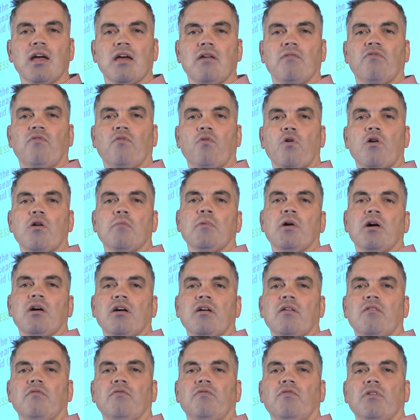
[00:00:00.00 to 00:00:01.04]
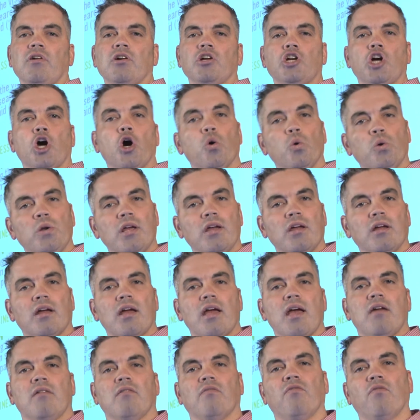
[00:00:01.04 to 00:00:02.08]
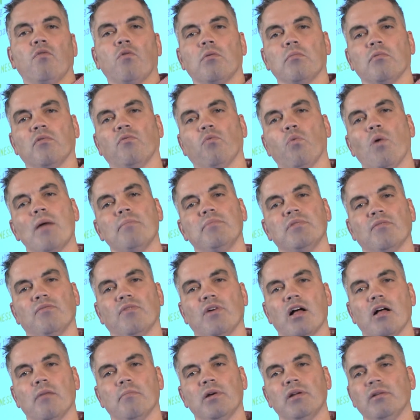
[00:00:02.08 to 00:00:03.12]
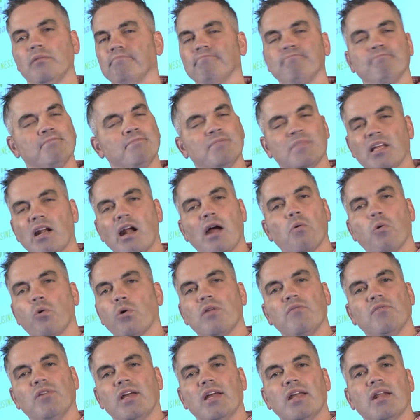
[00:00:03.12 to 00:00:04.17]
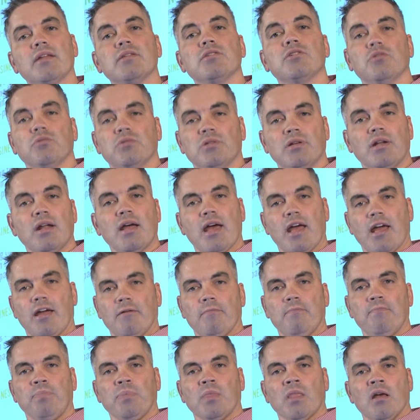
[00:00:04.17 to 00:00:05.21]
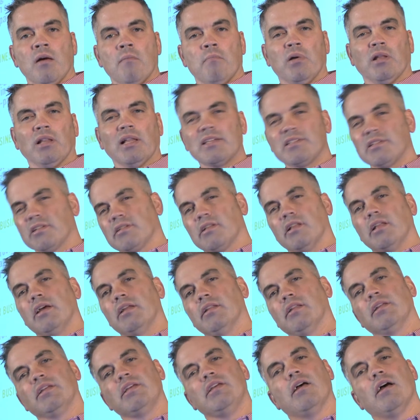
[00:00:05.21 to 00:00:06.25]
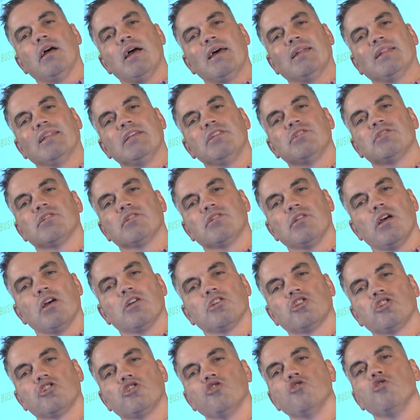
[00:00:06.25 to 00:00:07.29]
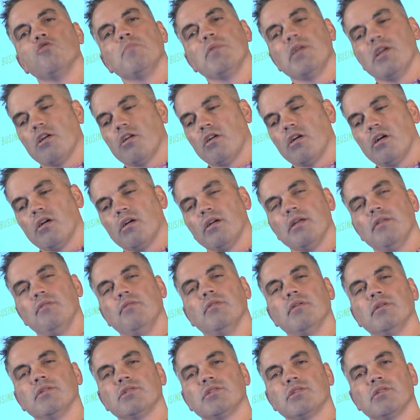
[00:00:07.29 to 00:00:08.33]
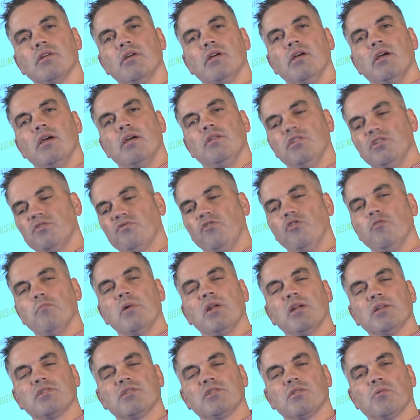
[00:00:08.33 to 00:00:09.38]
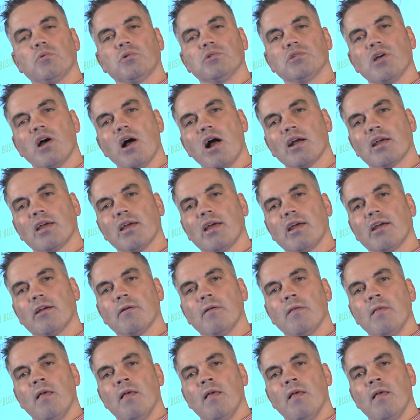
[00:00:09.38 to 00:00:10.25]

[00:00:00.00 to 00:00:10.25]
and form of coding and a form of web development that I won't even get into today. But let's at least assume here in these few minutes that we're talking